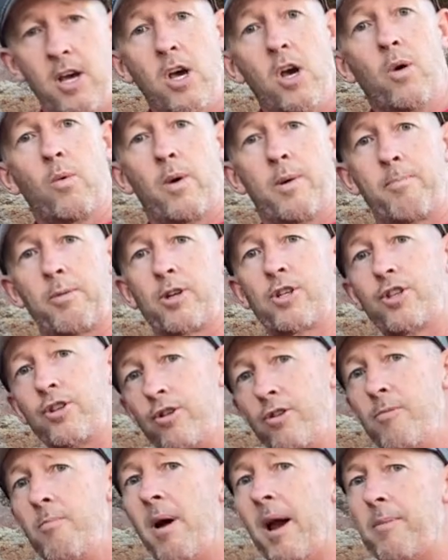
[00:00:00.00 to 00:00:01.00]
When
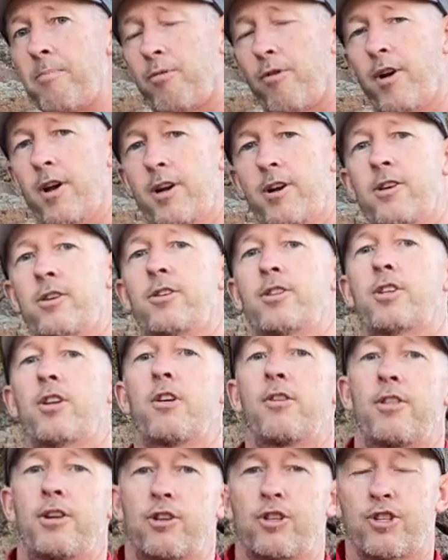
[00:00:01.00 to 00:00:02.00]
pursued by predators,
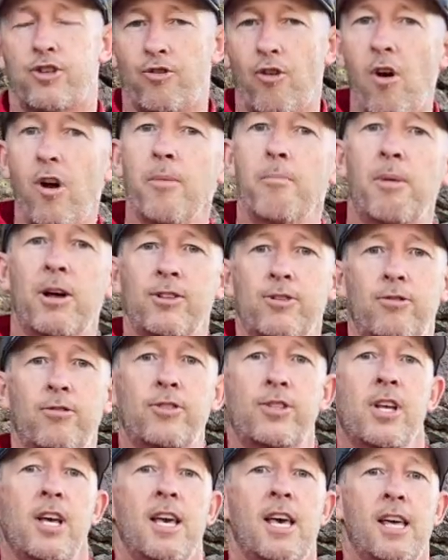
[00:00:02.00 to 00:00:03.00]
their strong
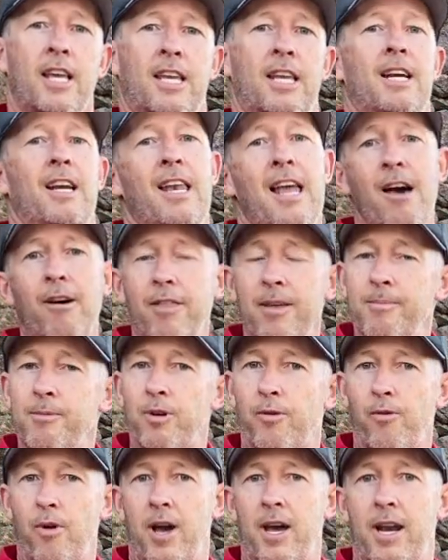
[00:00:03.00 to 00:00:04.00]
muscles can allow them to
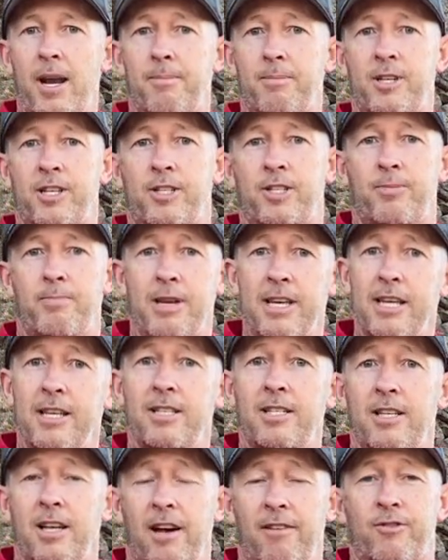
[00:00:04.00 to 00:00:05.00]
run up to
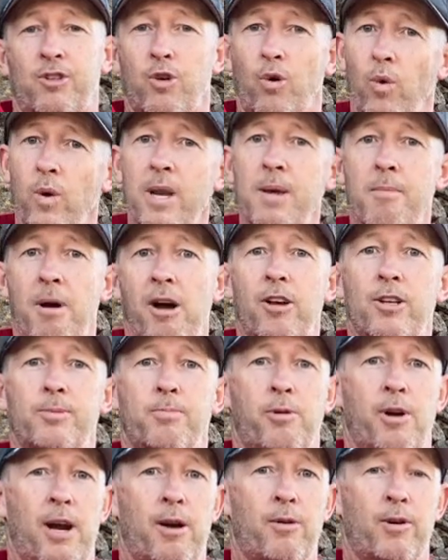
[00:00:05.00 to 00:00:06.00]
speeds of 20 miles
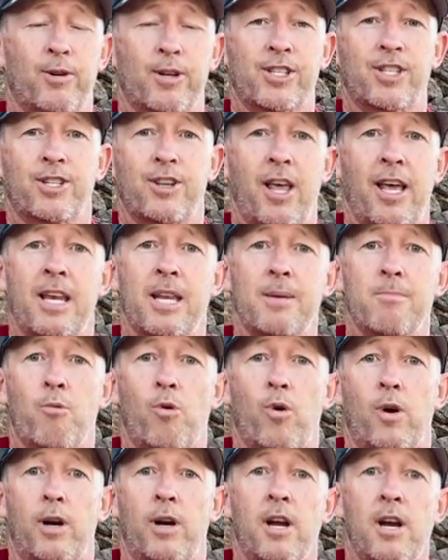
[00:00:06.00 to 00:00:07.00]
per hour or slightly
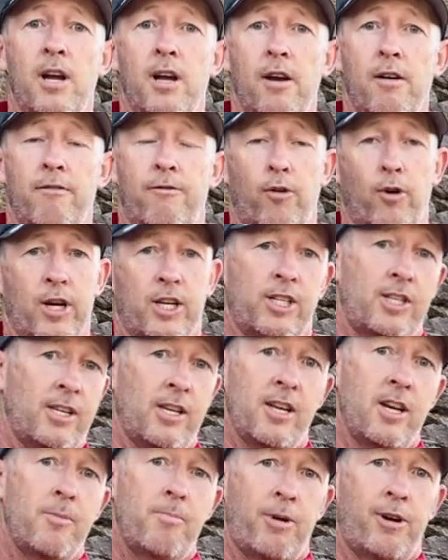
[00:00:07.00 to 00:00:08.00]
more for
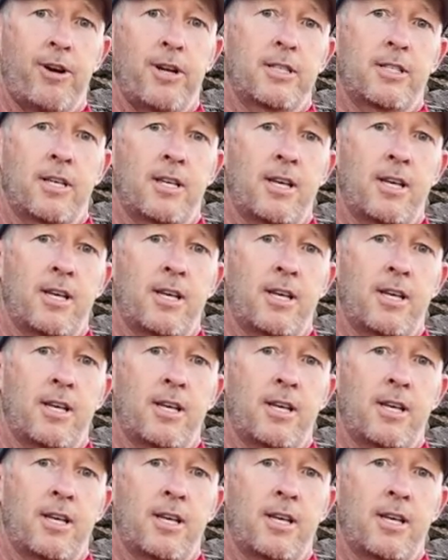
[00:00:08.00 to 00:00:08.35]
extended periods of